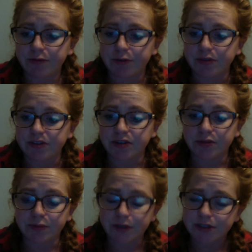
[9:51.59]
food so you
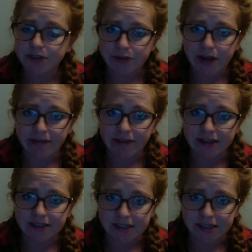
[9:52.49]
really do have an
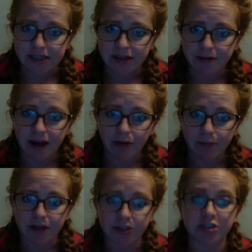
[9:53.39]
idea of how
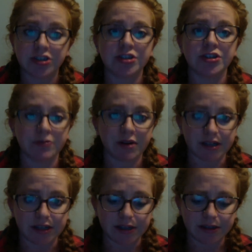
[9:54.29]
much you are
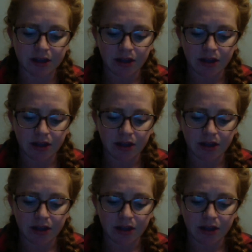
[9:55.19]
eating.